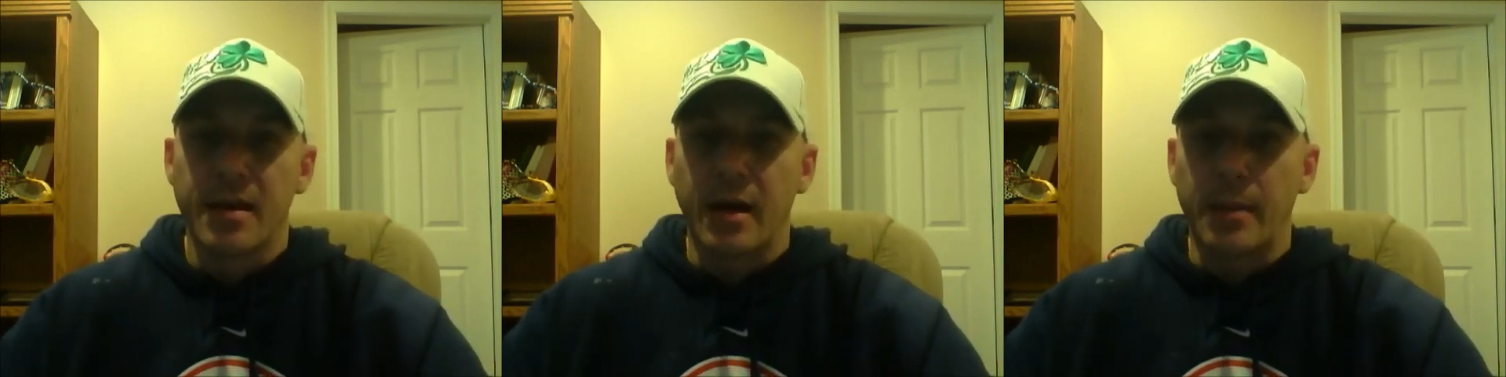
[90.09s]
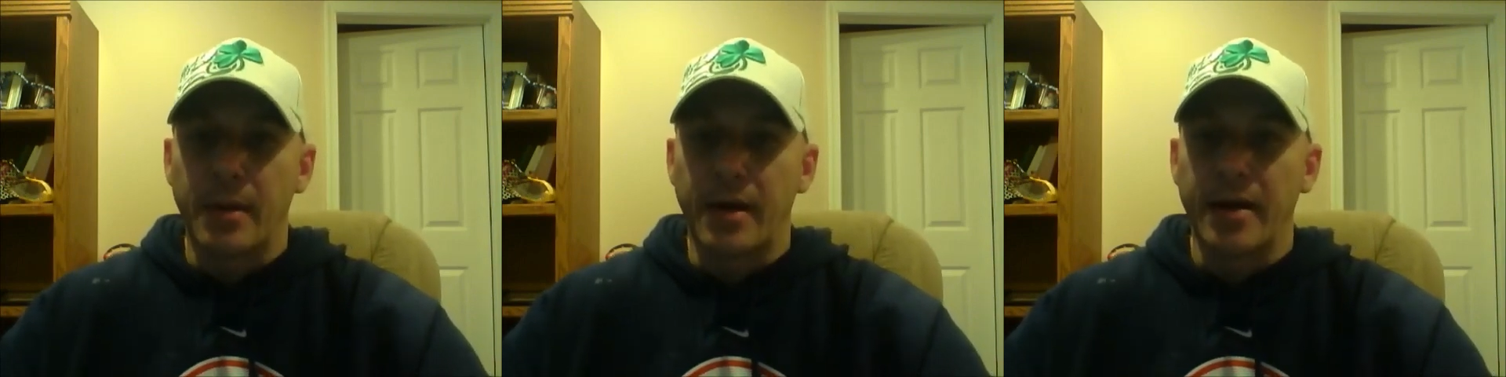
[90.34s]

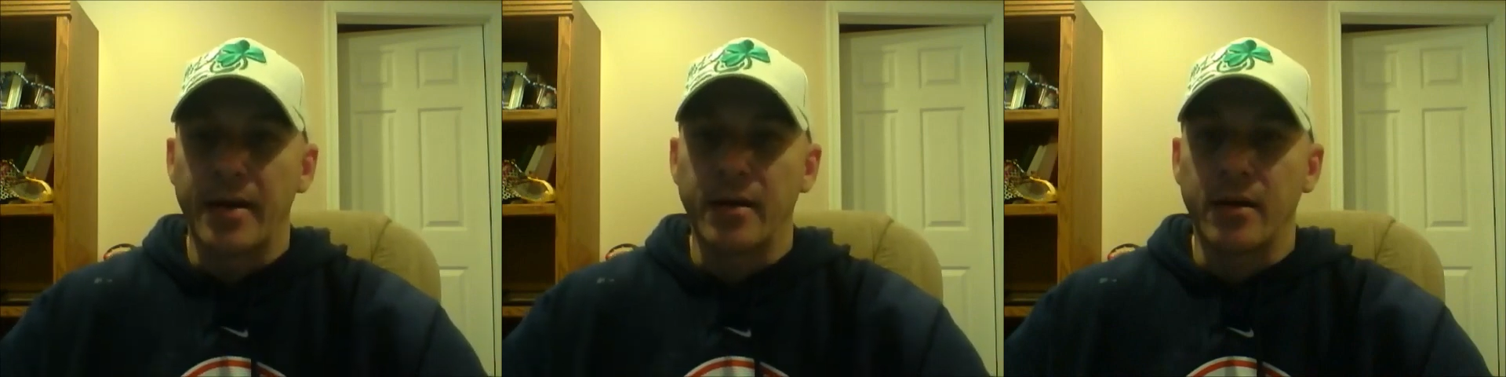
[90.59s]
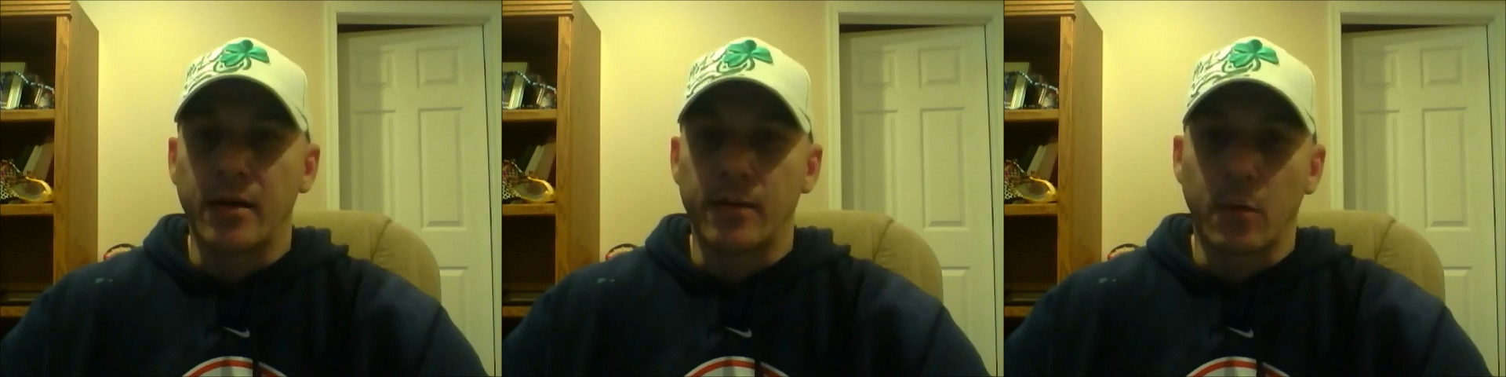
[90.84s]
I'll buy
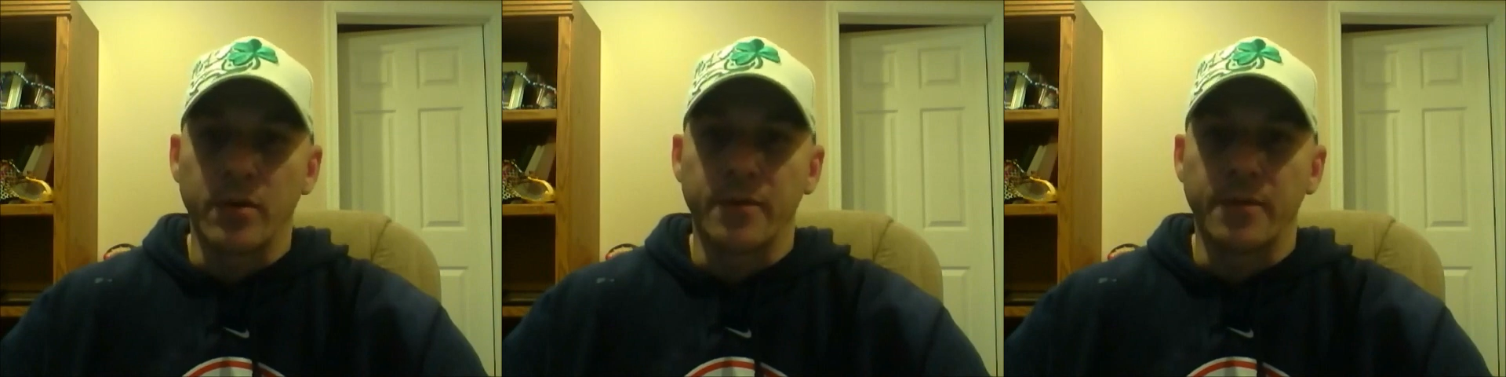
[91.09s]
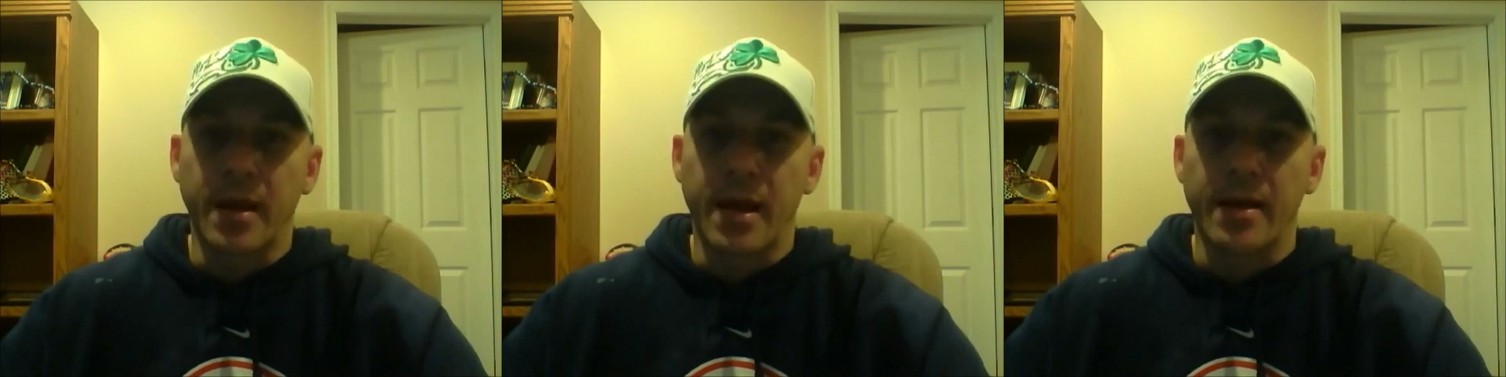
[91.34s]
a roll
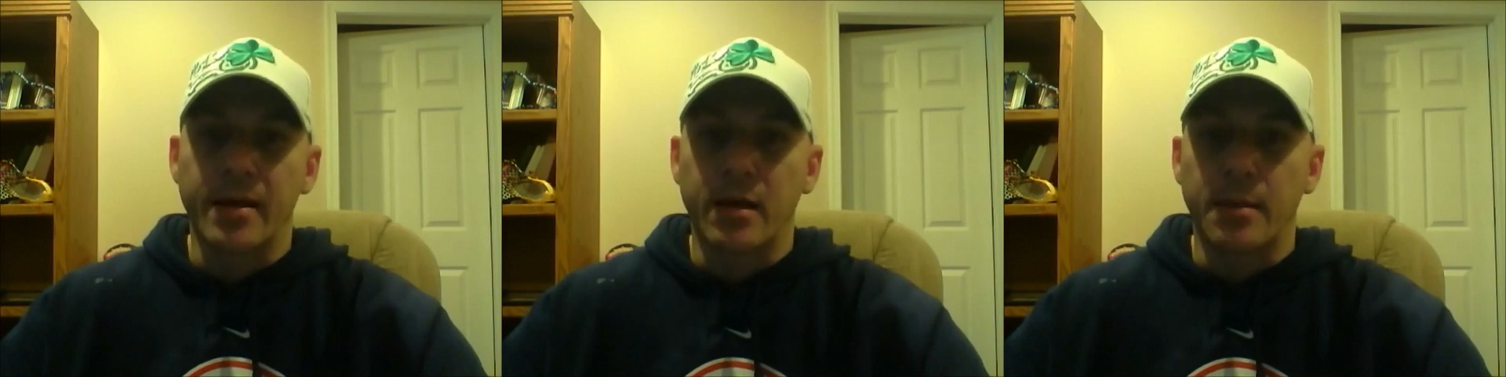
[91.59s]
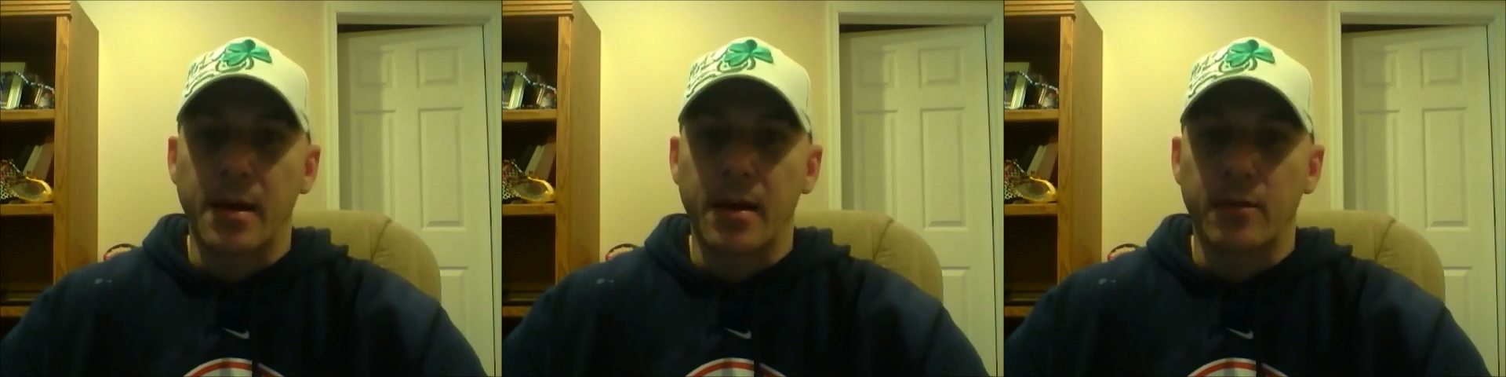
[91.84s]
of black and
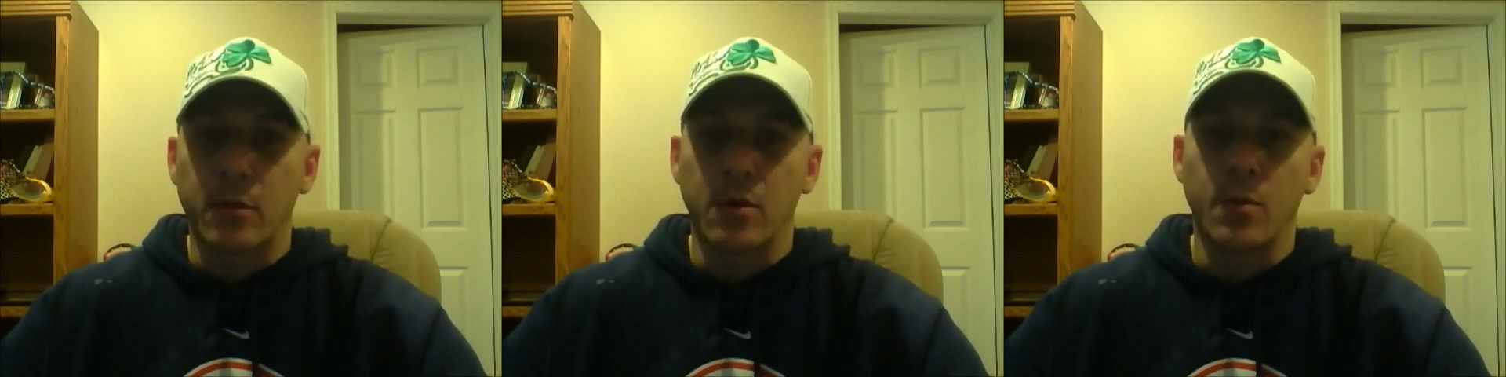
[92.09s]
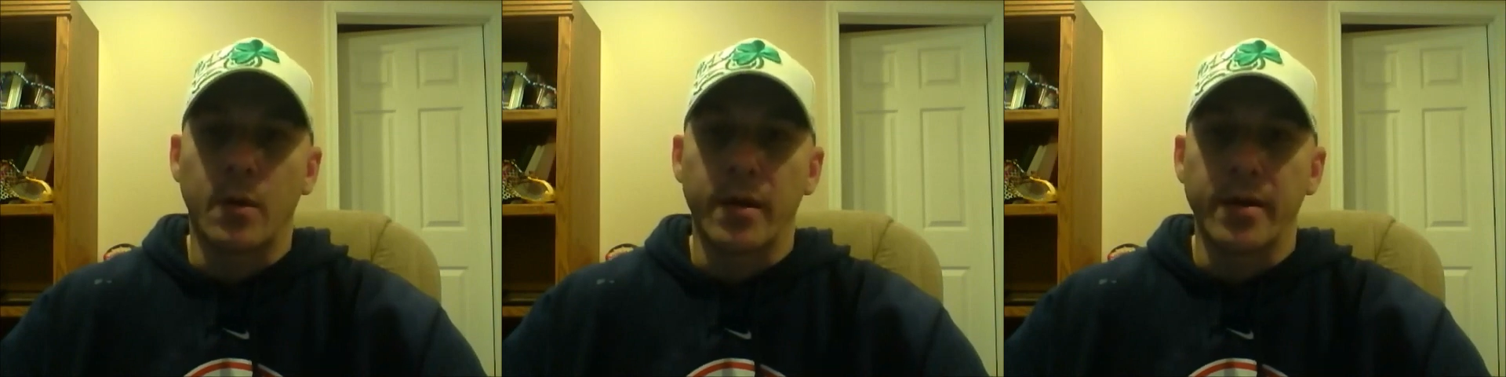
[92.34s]
I'll buy a
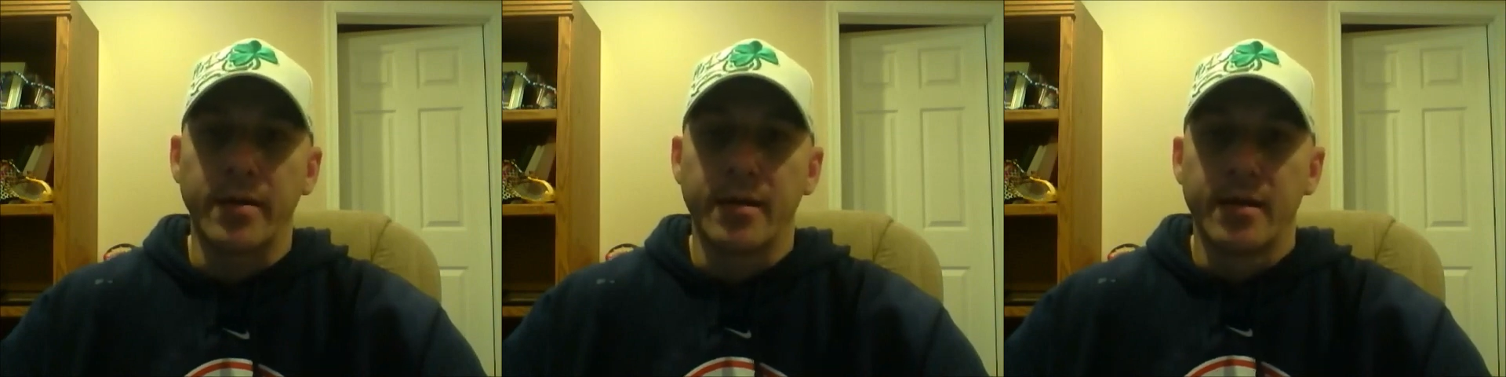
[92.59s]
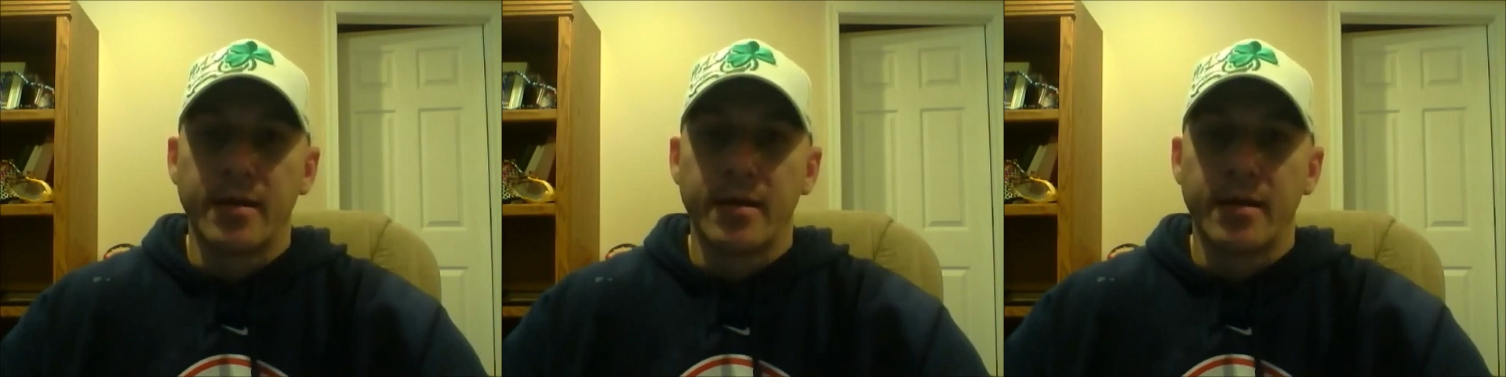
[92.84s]
roll of white.